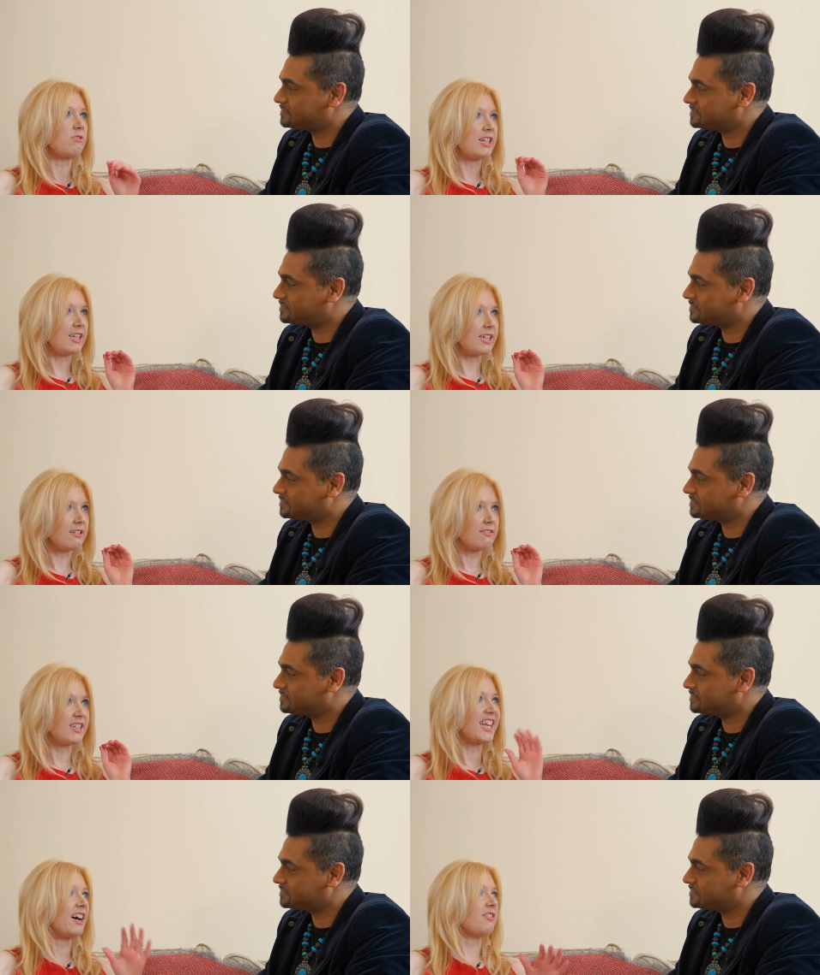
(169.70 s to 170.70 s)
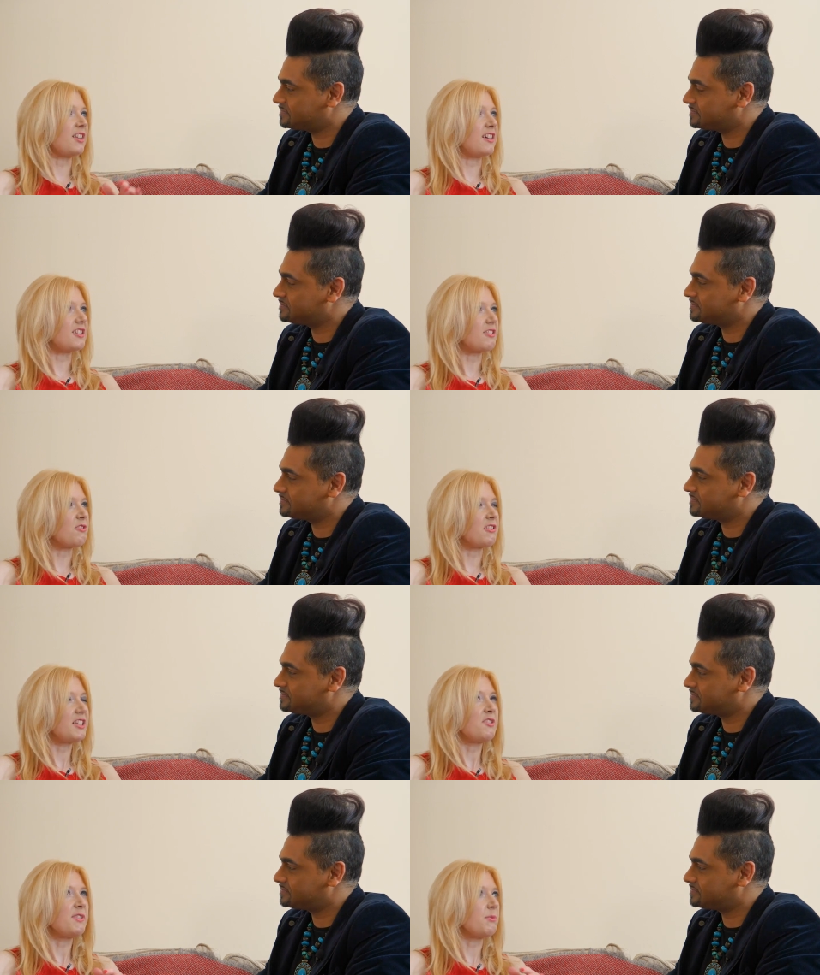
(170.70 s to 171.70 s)
Speaker 1: really get out there. So I call it a
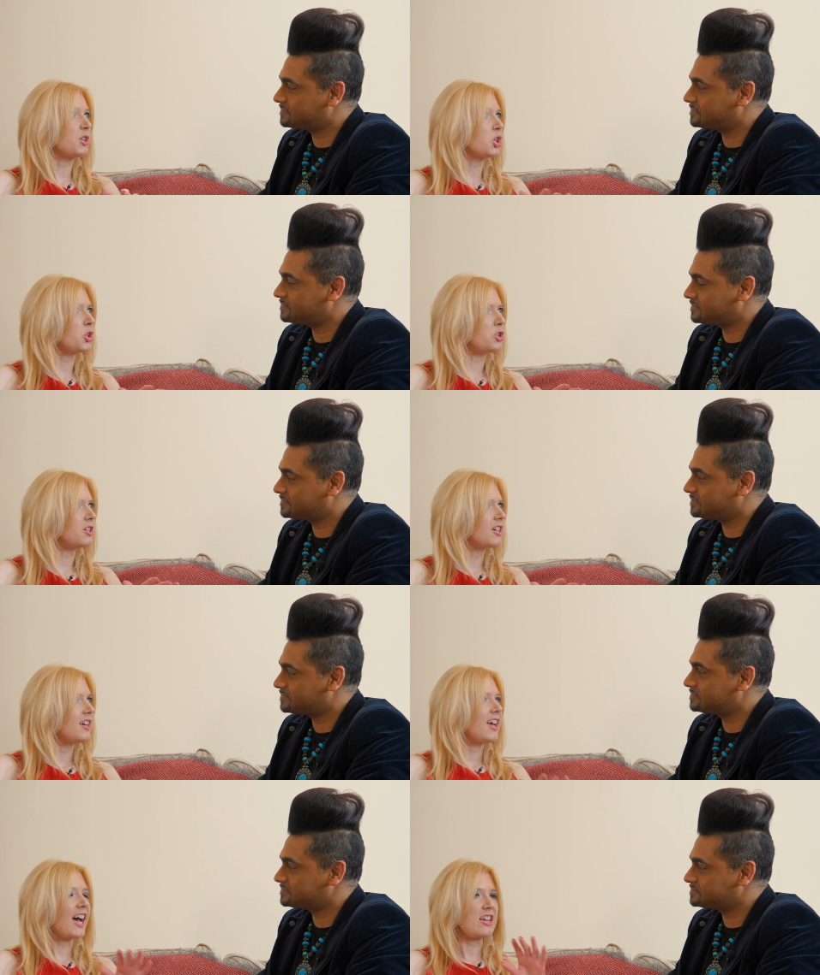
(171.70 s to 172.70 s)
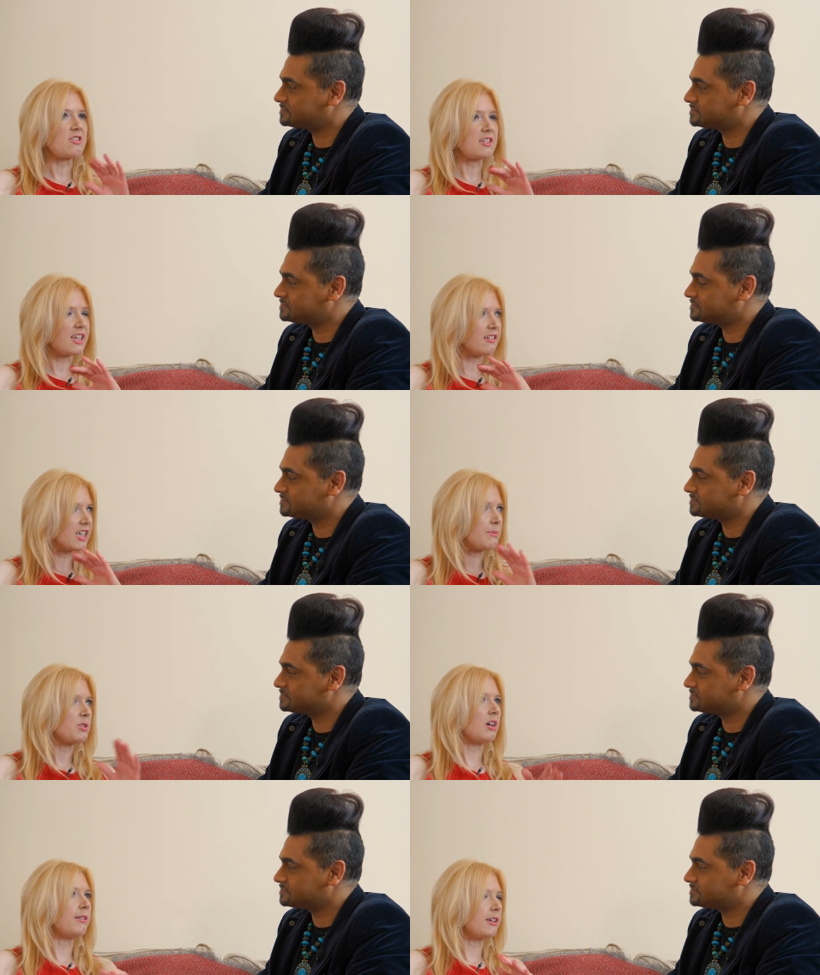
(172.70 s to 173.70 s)
little film that could, and it just now keeps
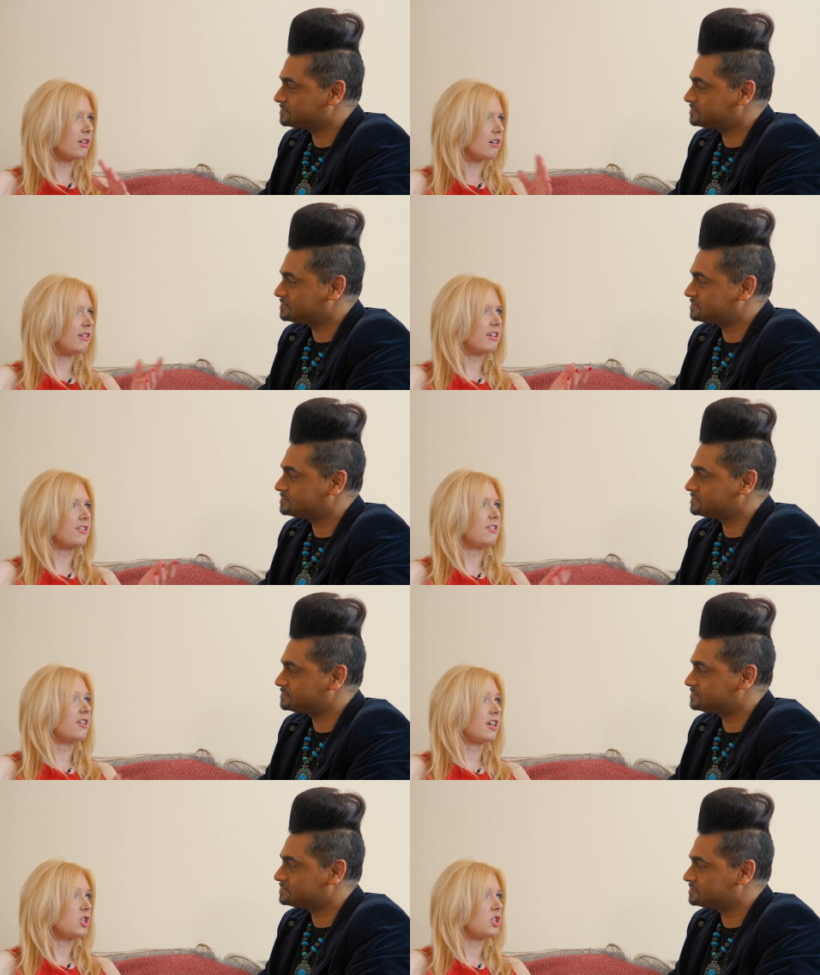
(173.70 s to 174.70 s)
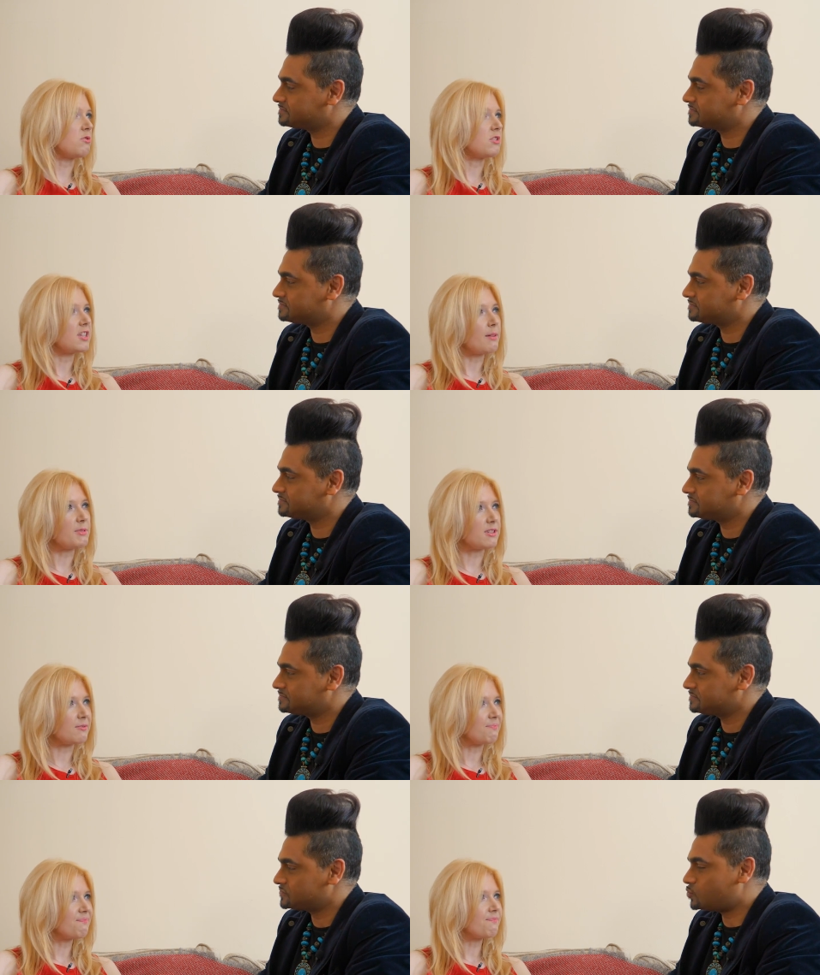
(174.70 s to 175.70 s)
going and going on iTunes and Amazon.
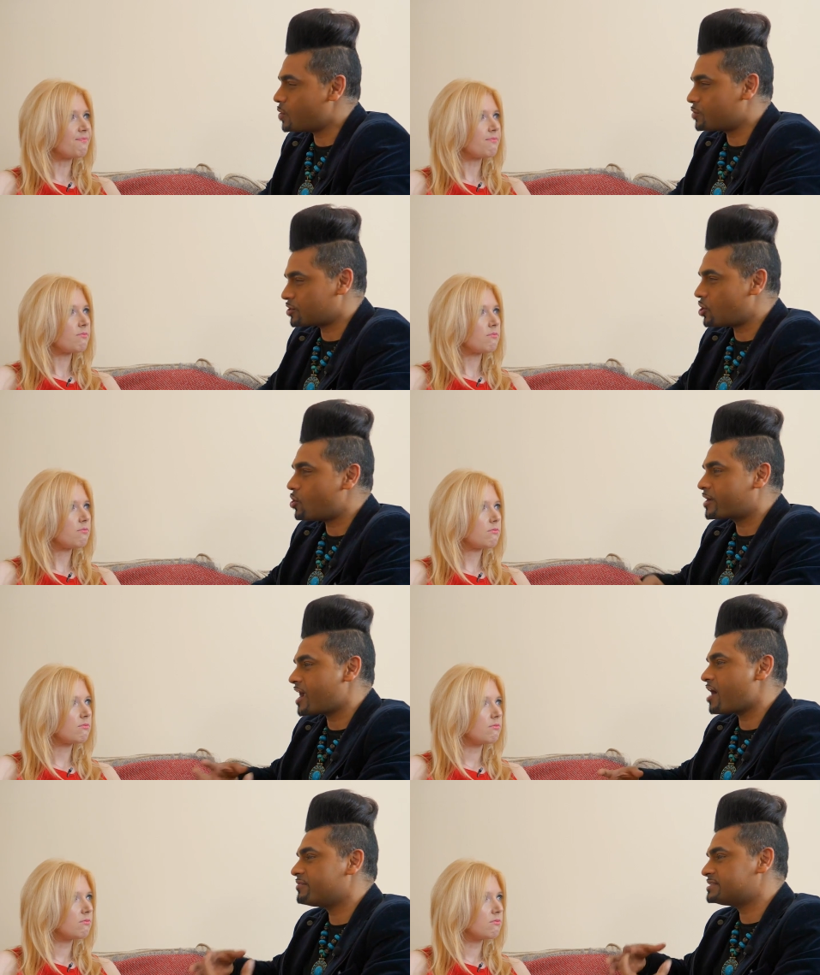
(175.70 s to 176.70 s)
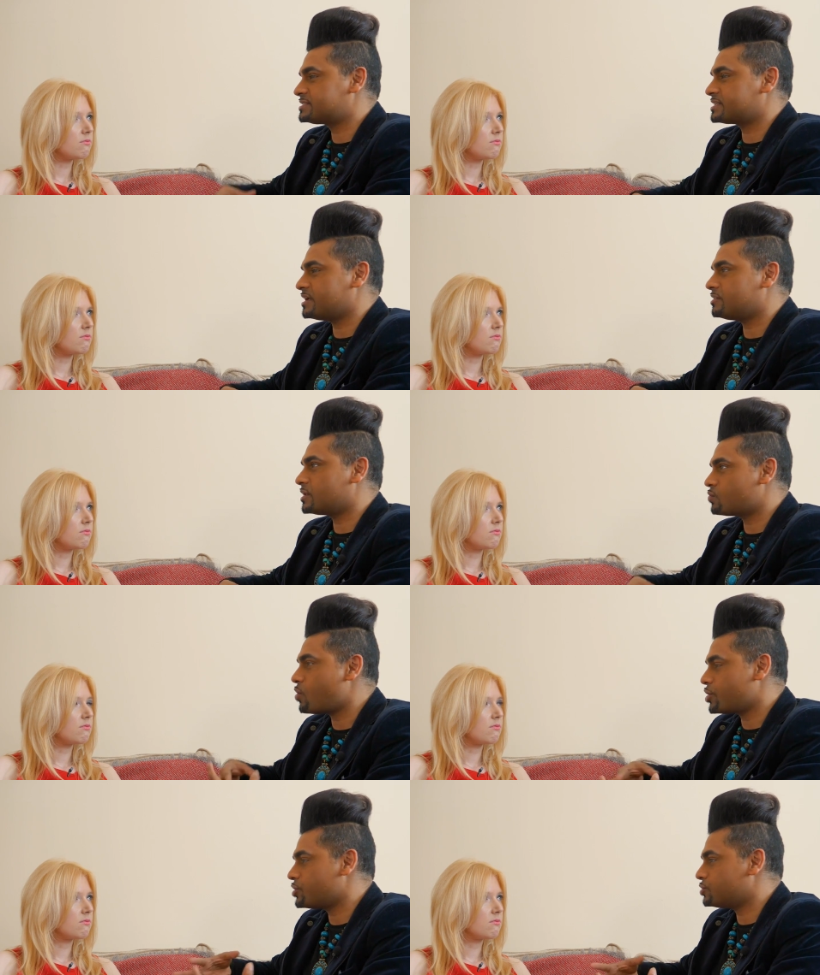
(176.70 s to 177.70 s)
Speaker 2: Well, with a lot of care and skill and
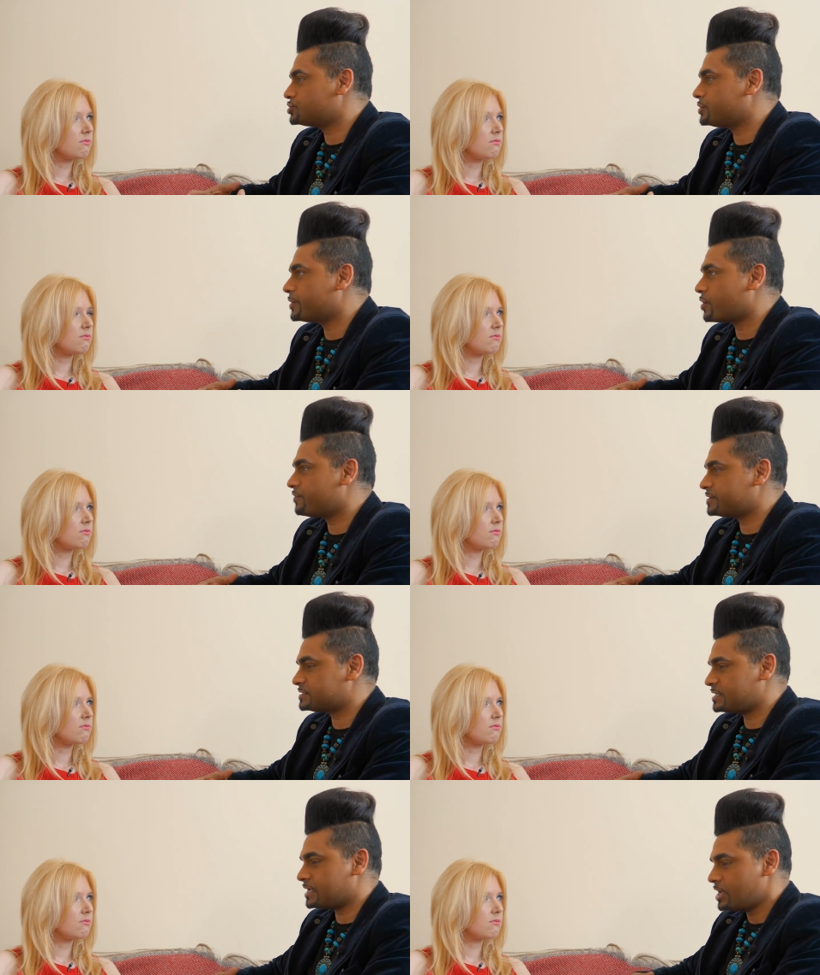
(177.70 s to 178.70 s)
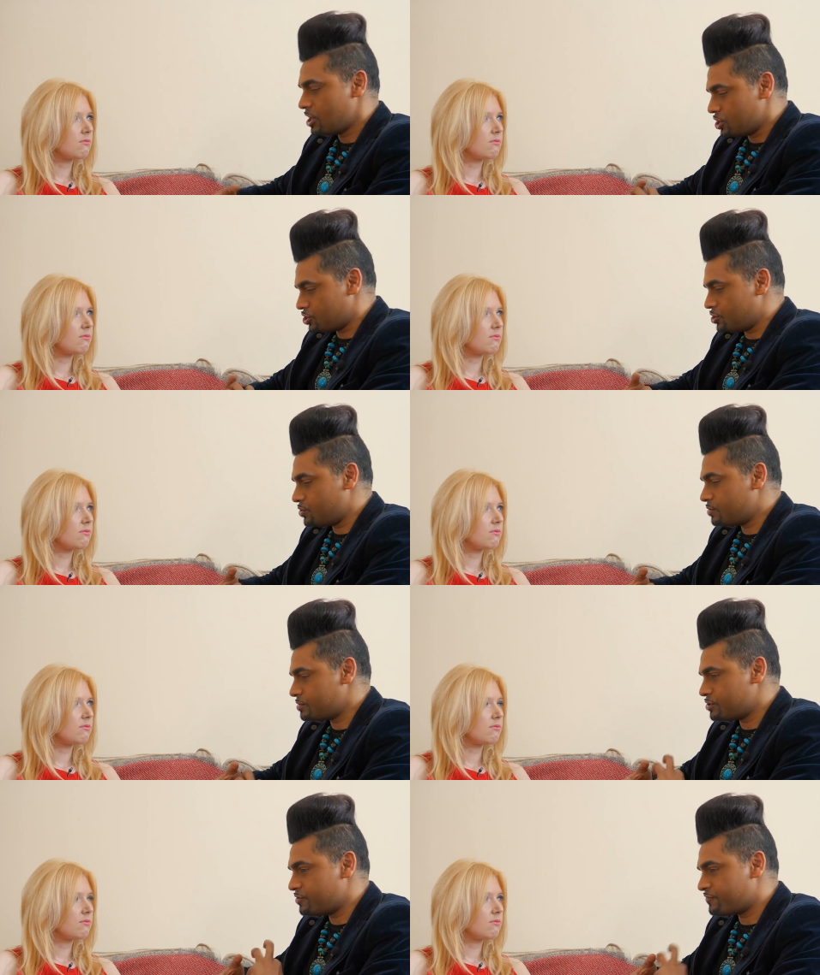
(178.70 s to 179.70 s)
what you're doing, obviously, you
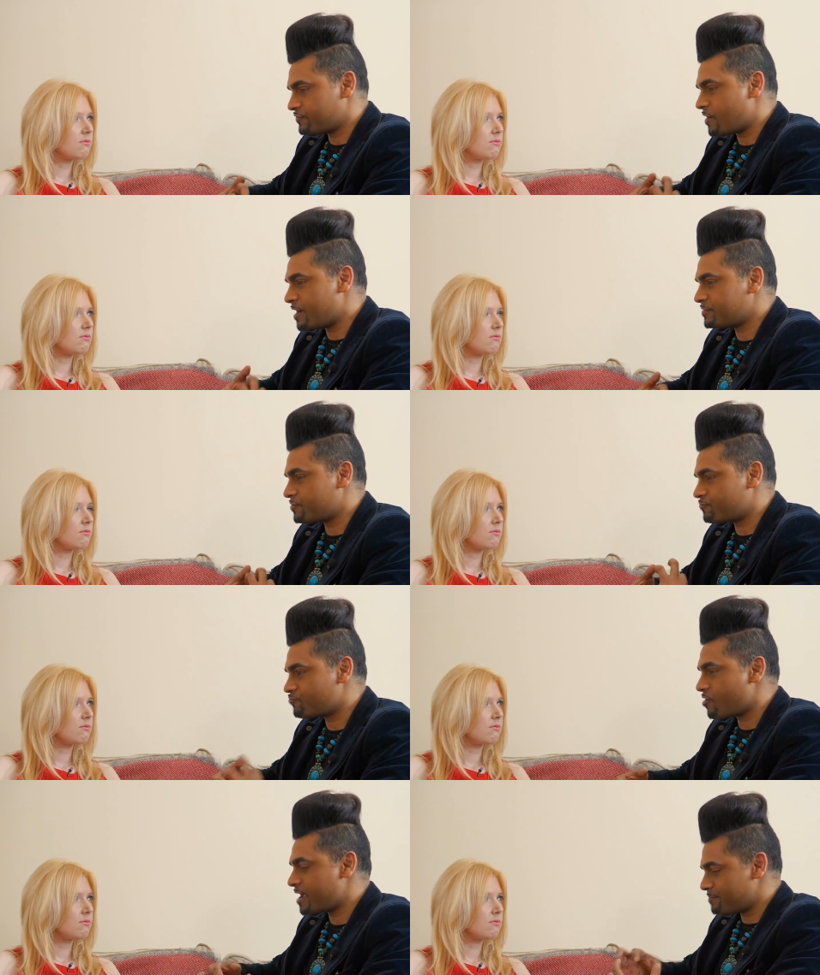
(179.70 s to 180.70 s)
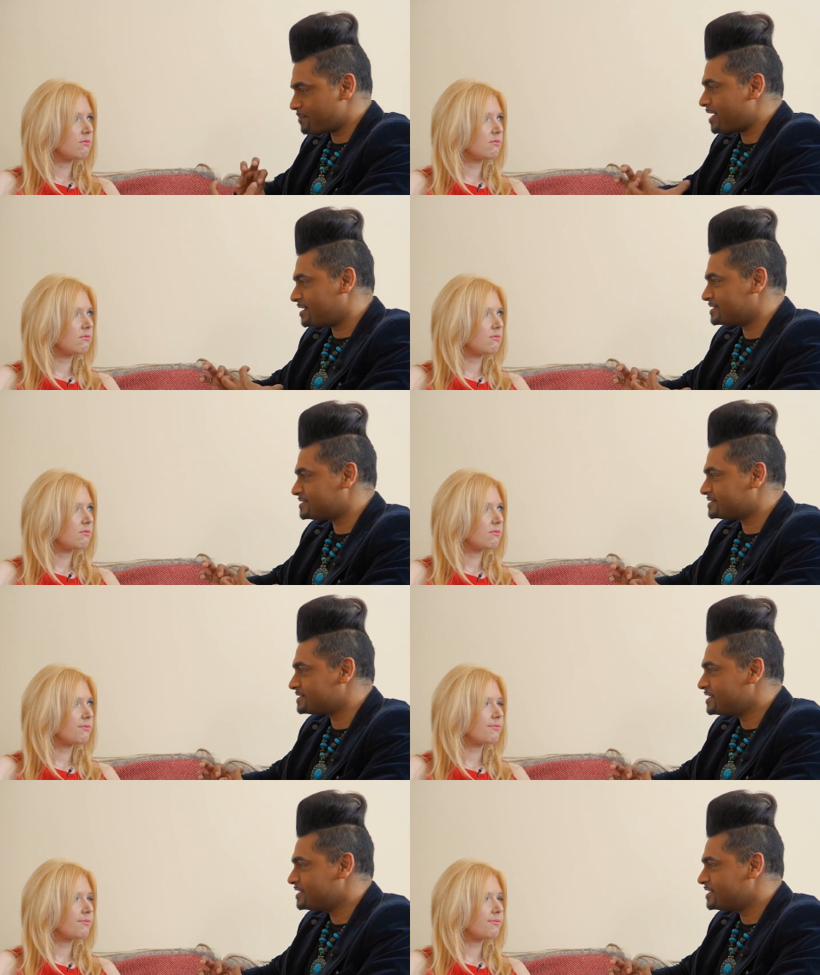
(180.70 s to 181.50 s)
find the right balance